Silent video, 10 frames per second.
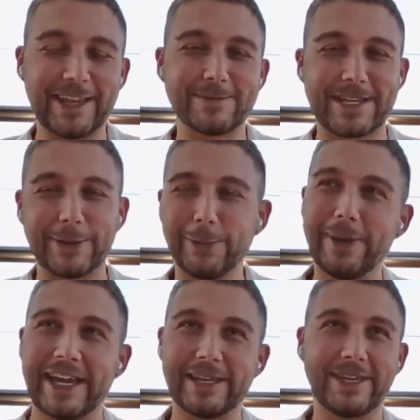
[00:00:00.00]
There was a little
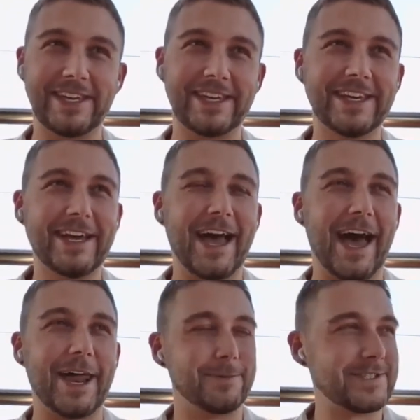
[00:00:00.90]
baby,
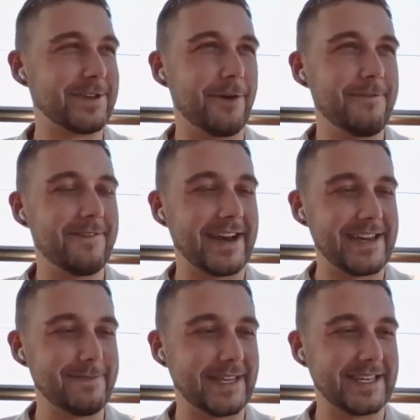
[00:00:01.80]
and it was so
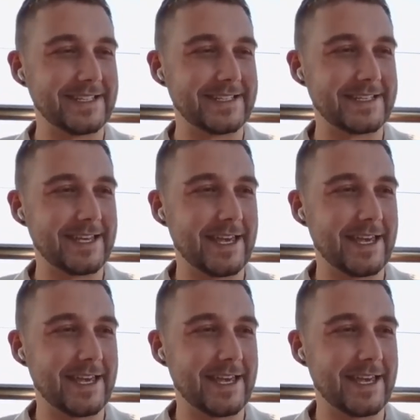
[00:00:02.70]
funny because